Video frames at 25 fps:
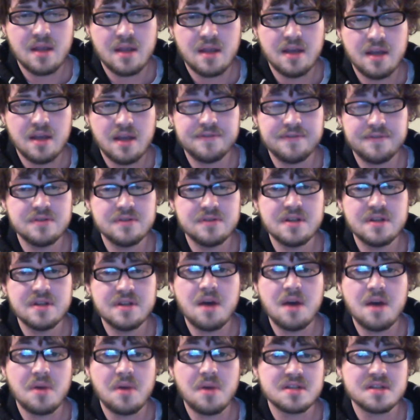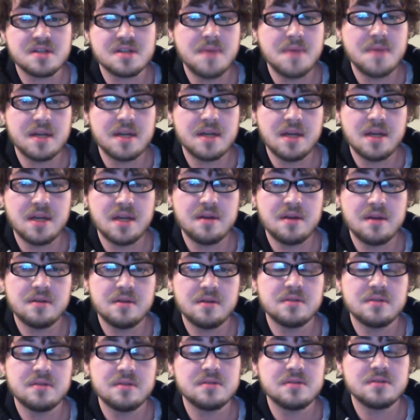If you did not watch SmackDown,
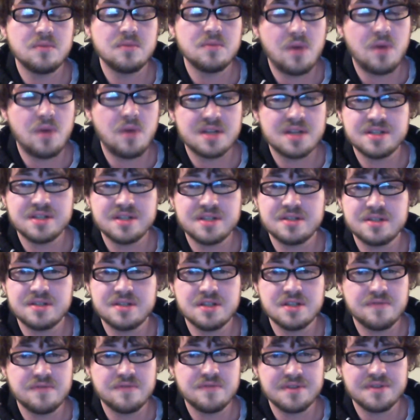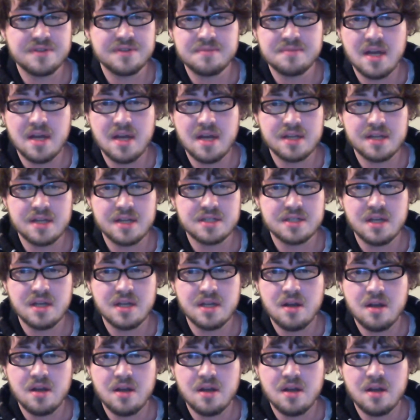watch it just for this match.